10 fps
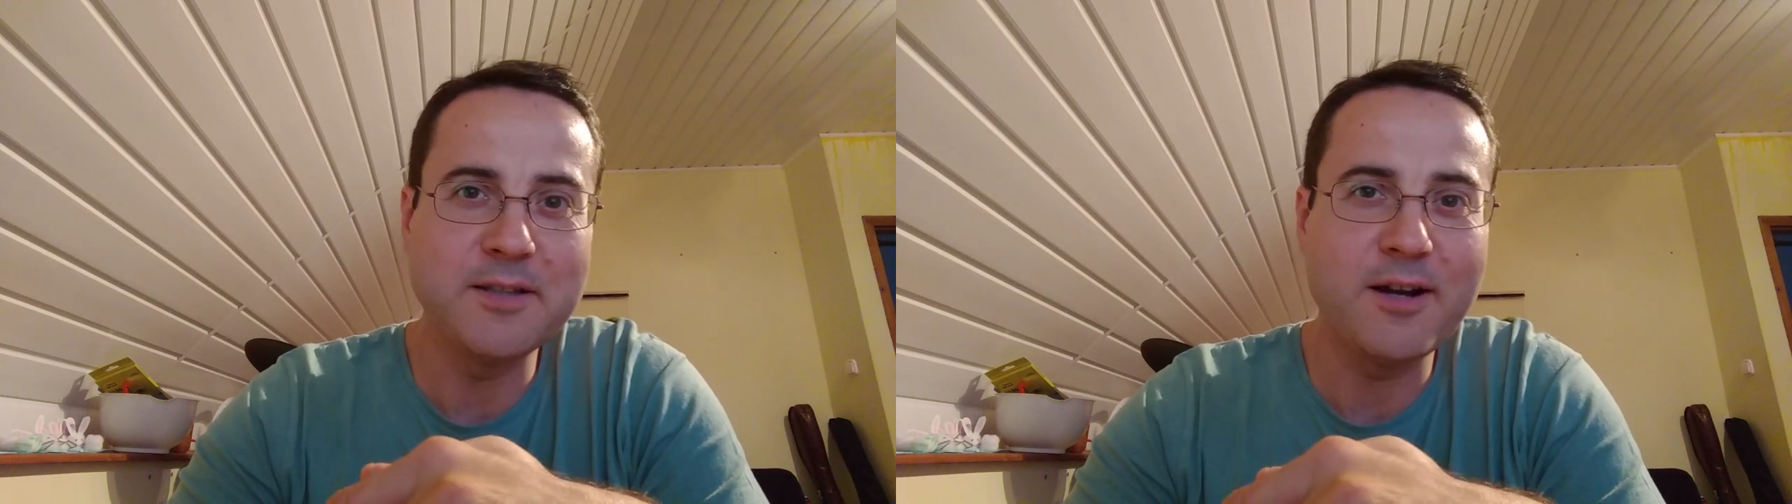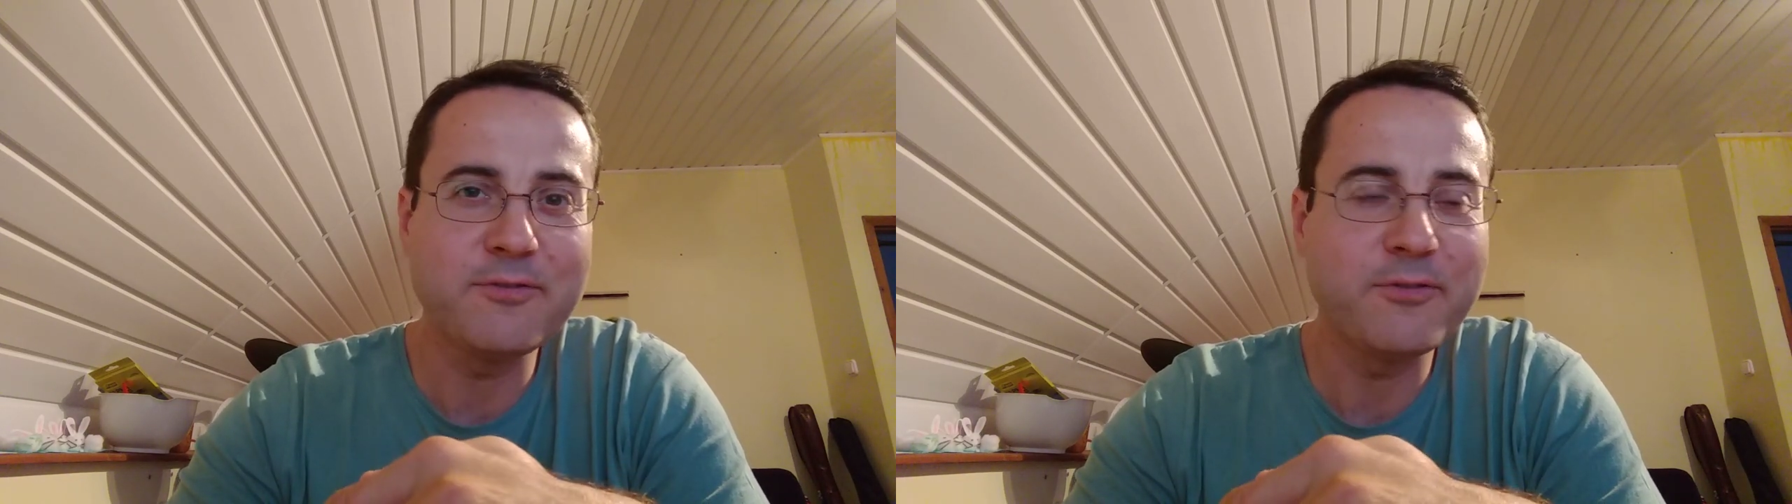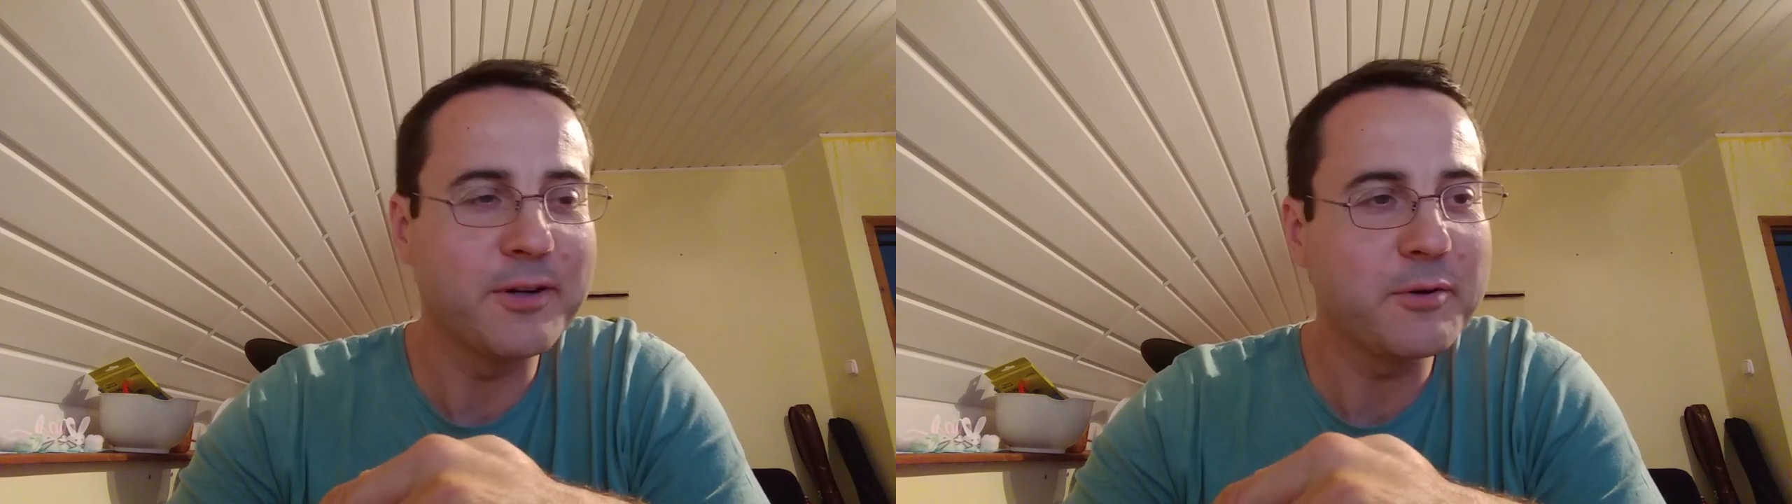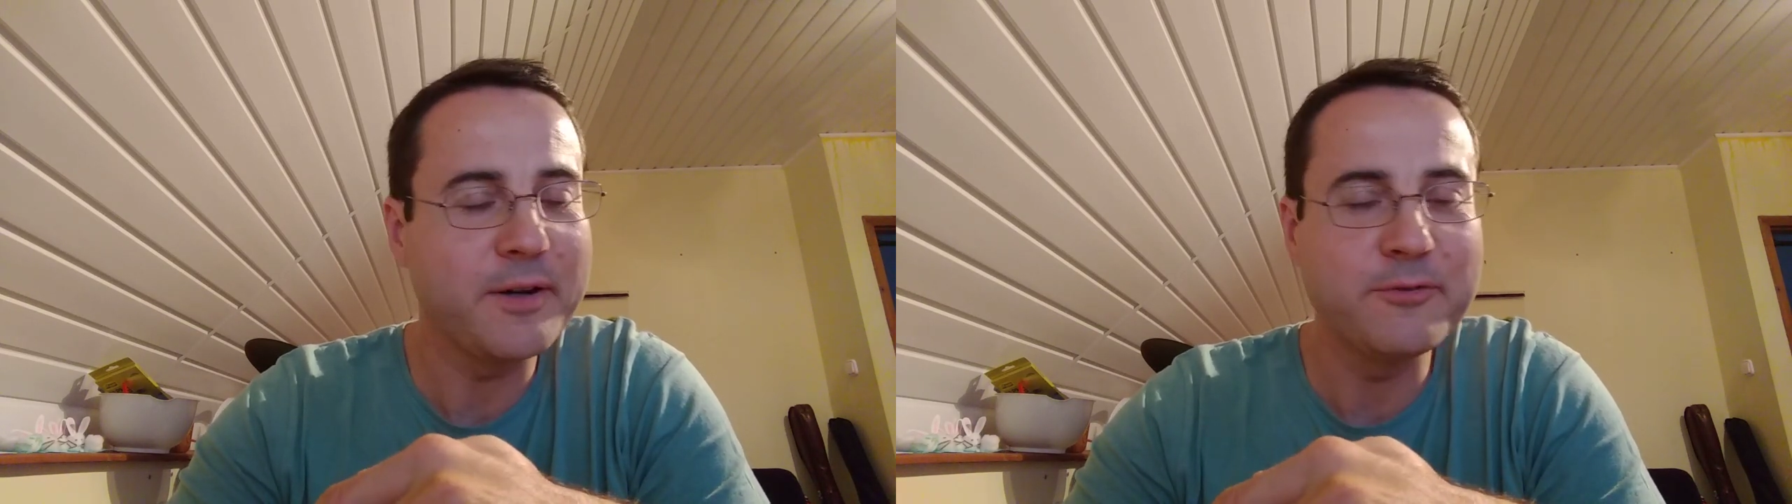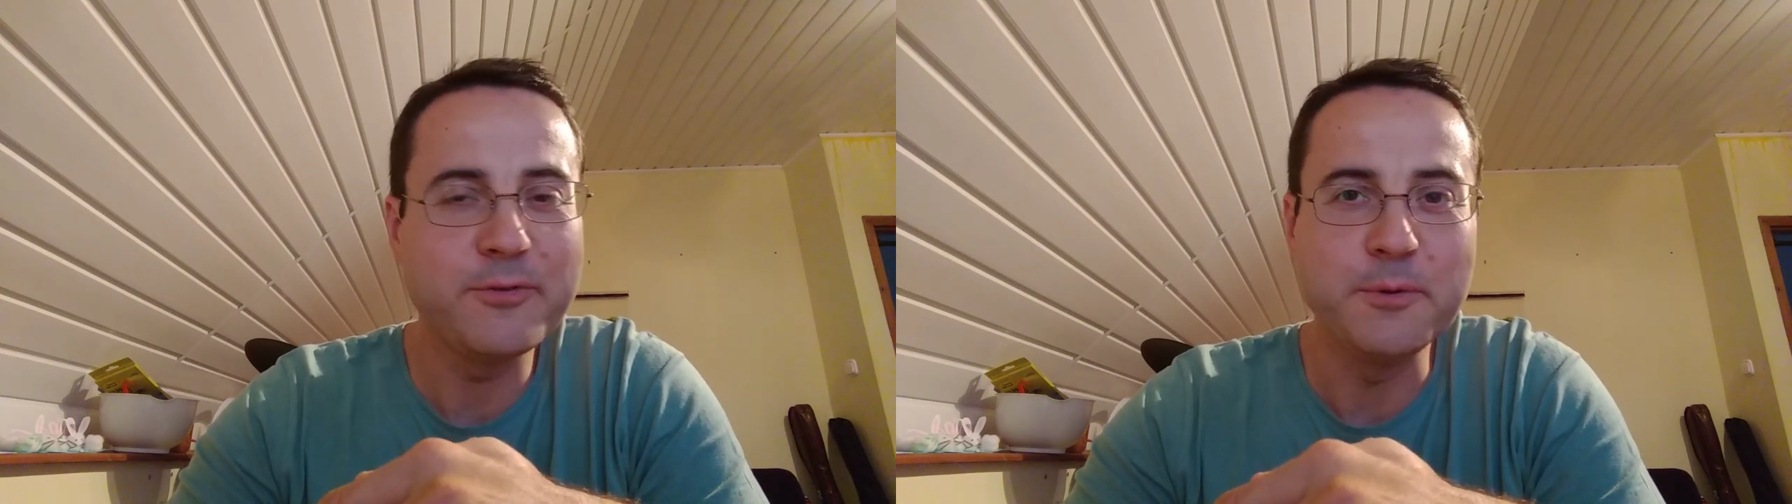off for
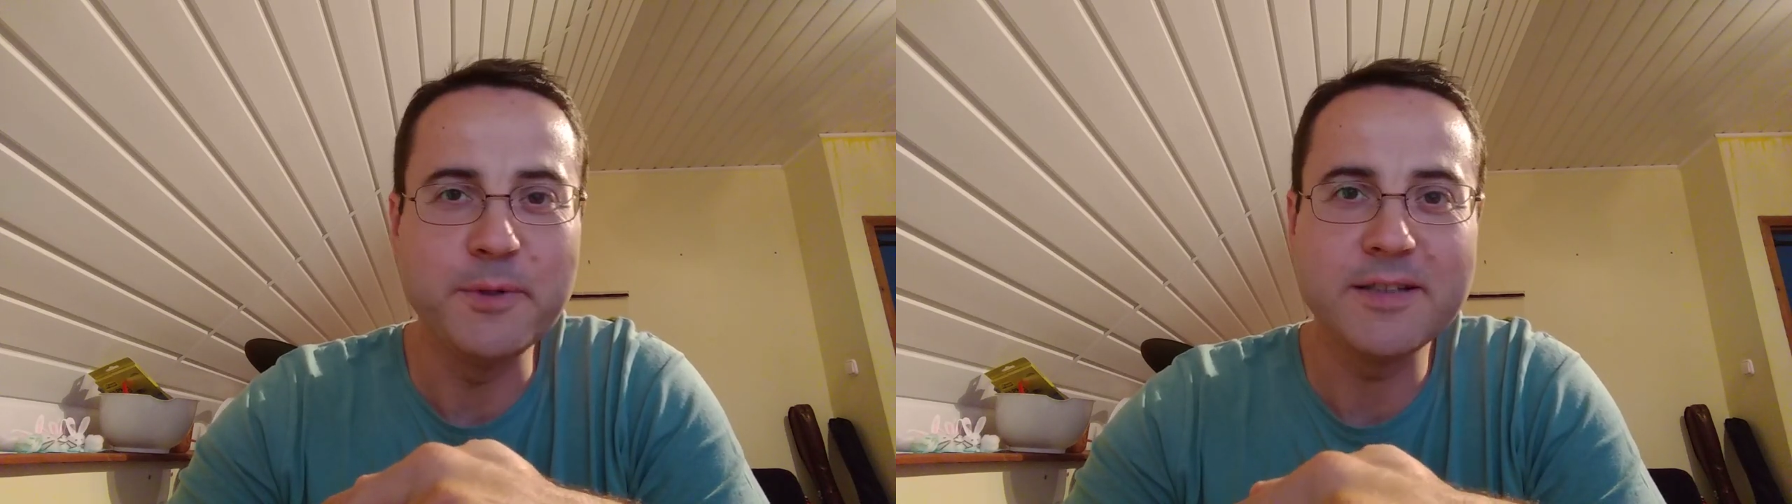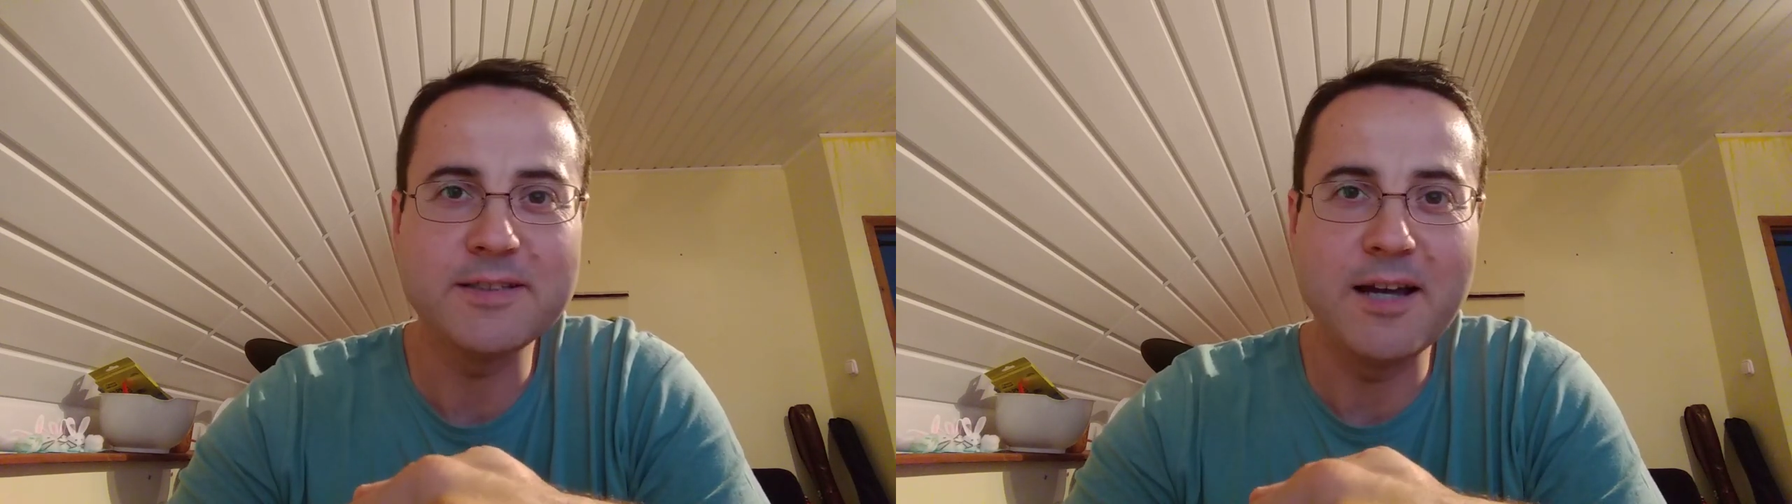quite a few weeks